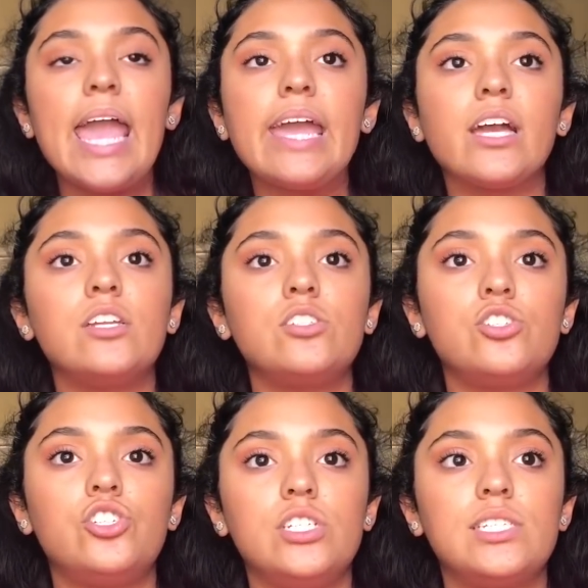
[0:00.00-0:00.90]
And
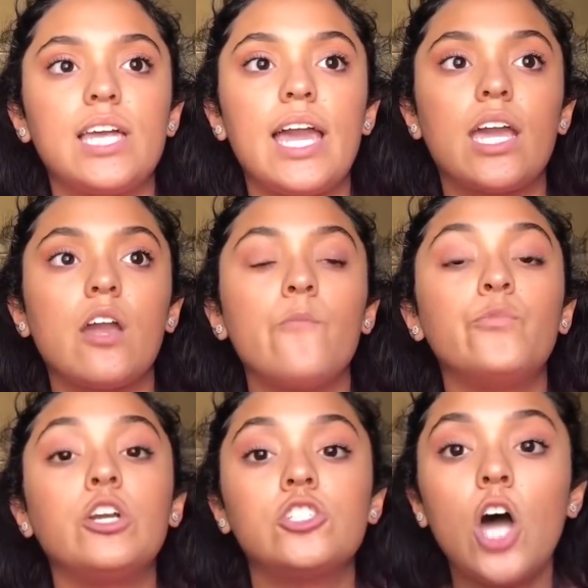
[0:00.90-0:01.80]
she's like,
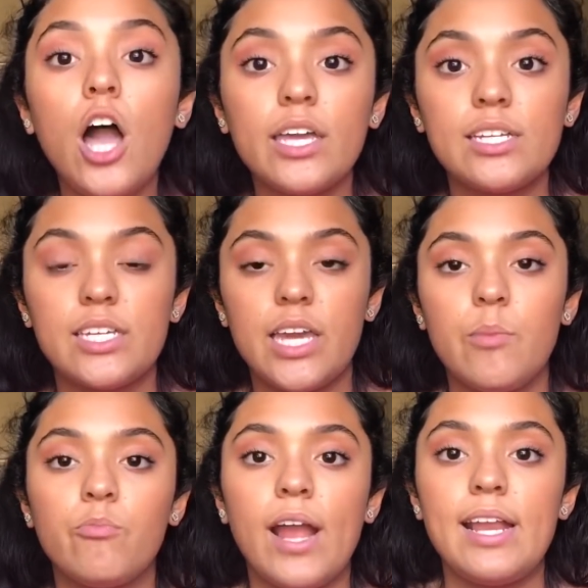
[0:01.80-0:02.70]
they're talking to
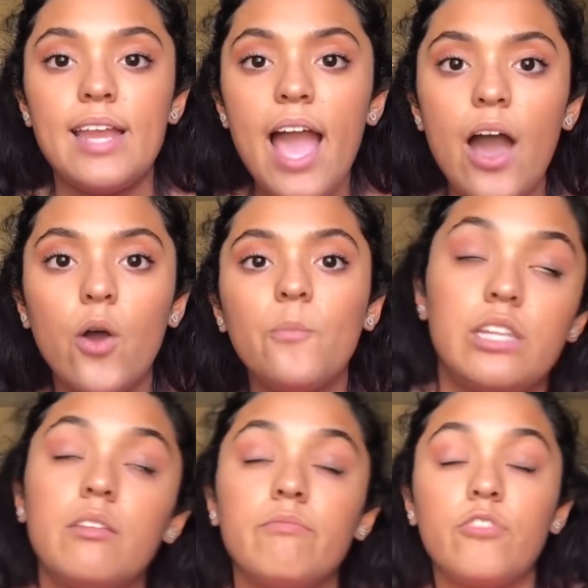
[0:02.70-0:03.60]
him right now.
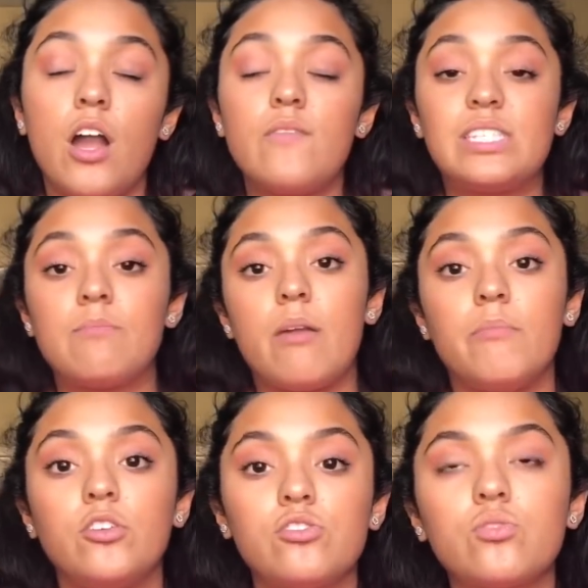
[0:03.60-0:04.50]
In the front office at my
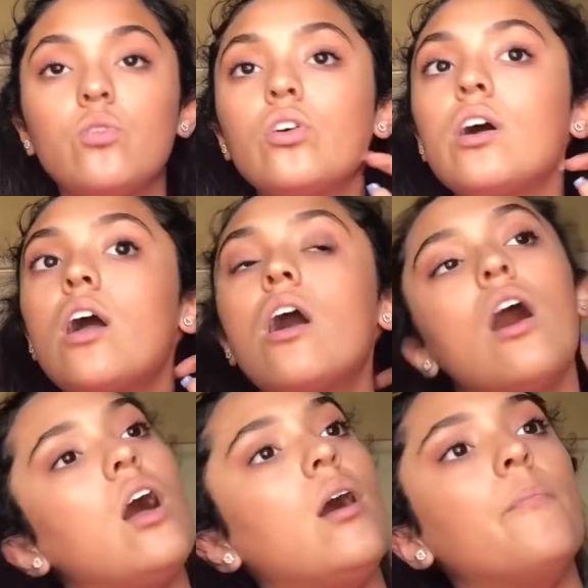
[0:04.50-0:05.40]
middle school,
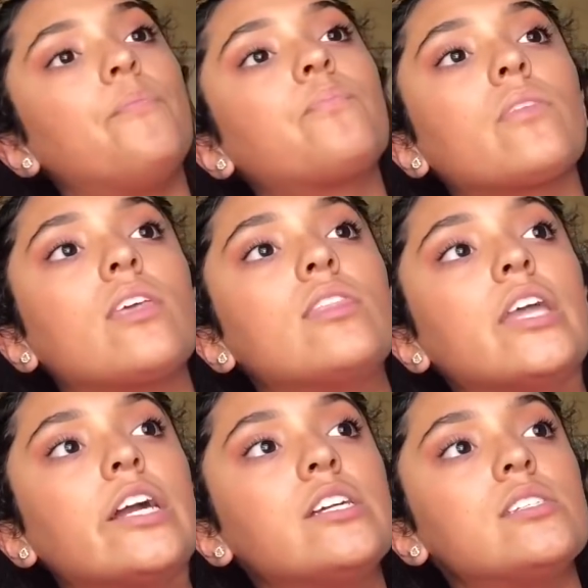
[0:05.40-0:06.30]

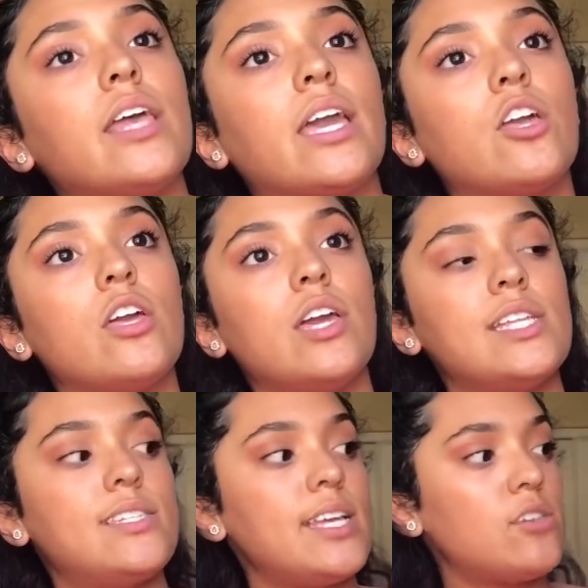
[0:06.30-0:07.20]
there's like,
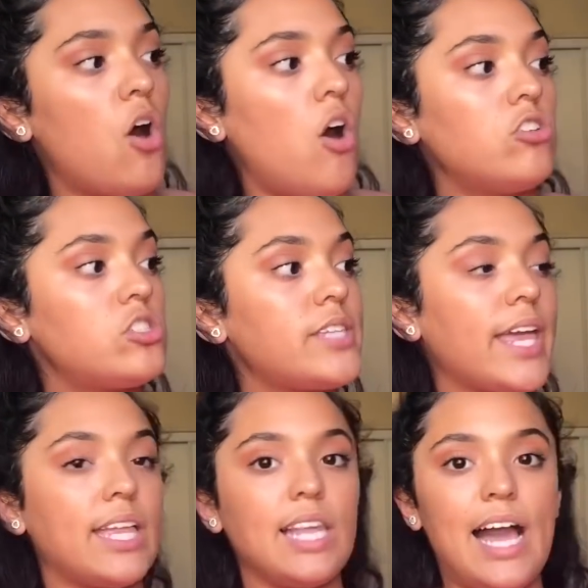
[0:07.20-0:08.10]
it's all just
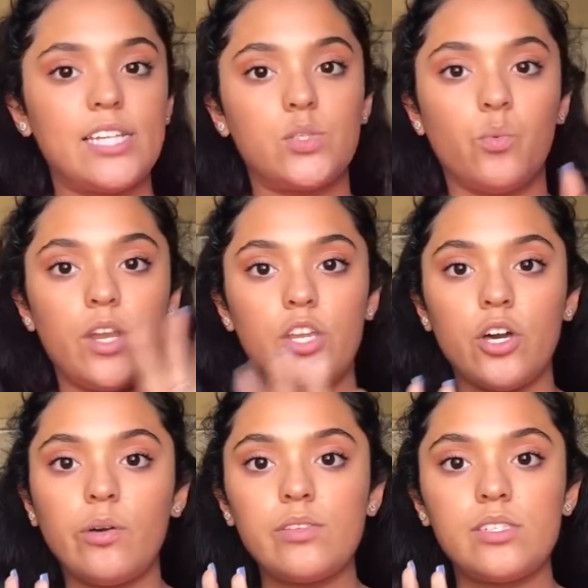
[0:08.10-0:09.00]
like glass
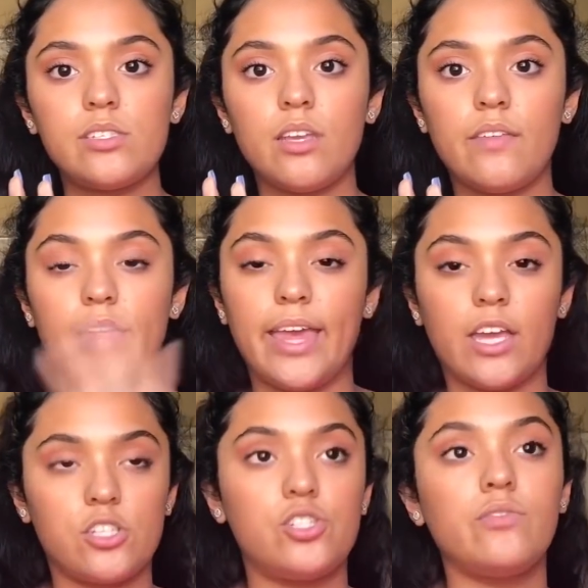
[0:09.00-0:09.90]
windows that
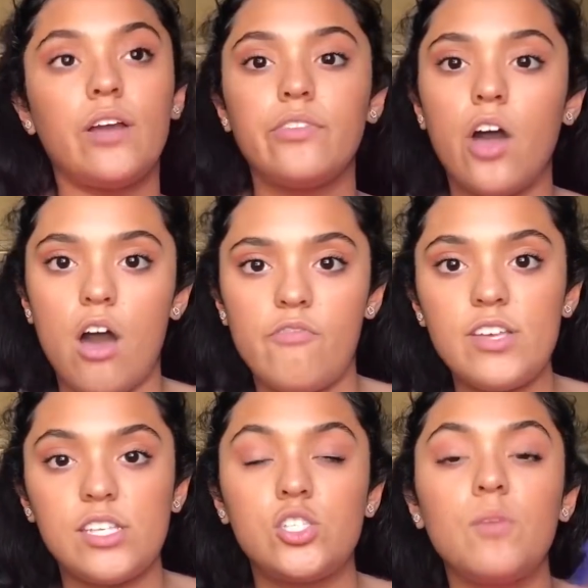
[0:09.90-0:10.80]
like surround the
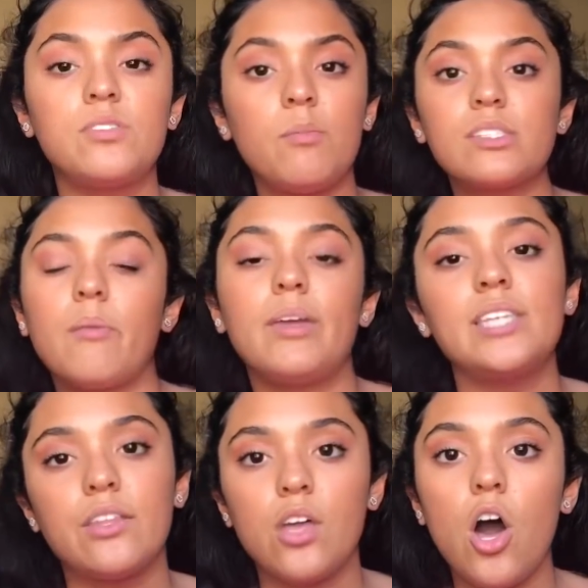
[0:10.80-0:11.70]
office. And so if someone's coming
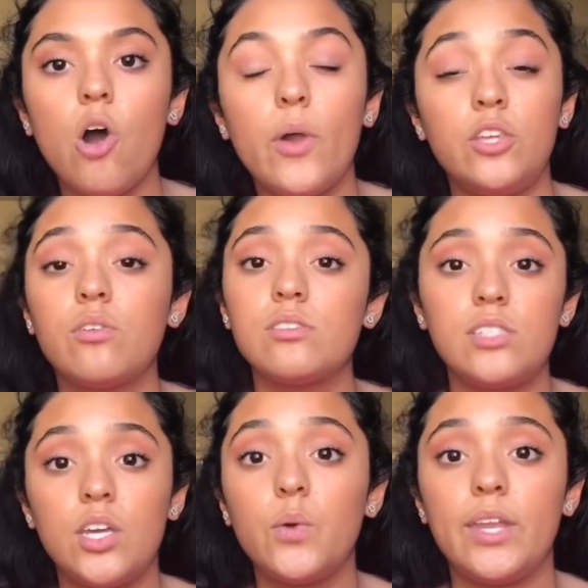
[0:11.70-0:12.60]
down the hallway, you can
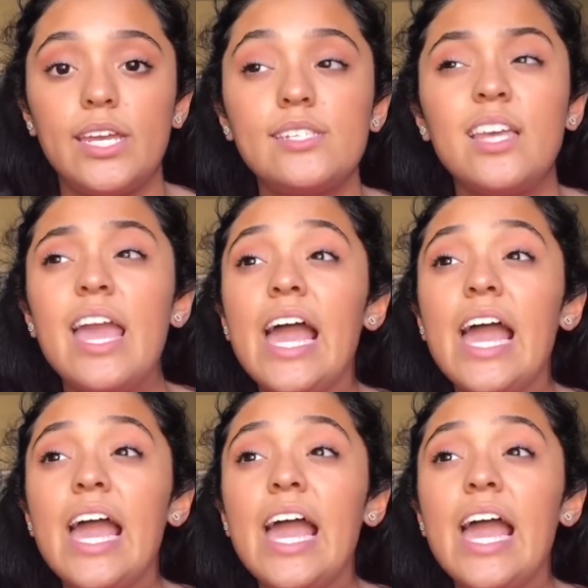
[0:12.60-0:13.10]
see who it is.